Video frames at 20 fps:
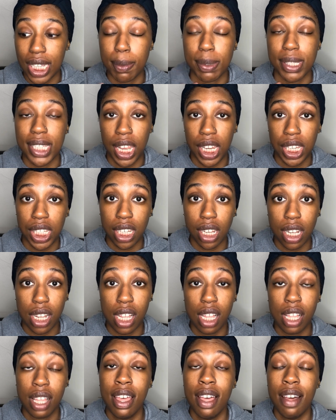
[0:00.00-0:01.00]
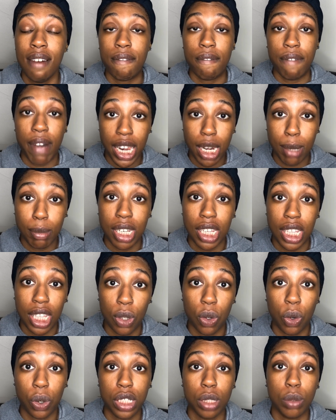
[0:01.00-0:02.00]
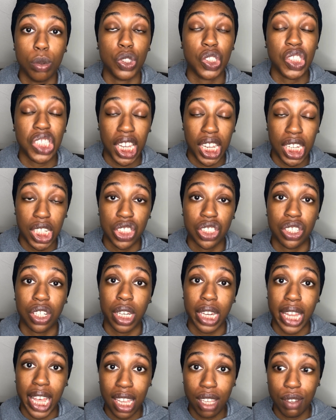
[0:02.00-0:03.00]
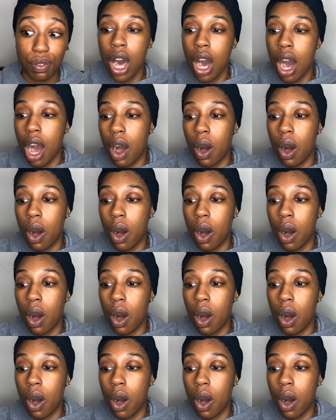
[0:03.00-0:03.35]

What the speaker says: I'm telling y'all, vitamin E oil will change your life.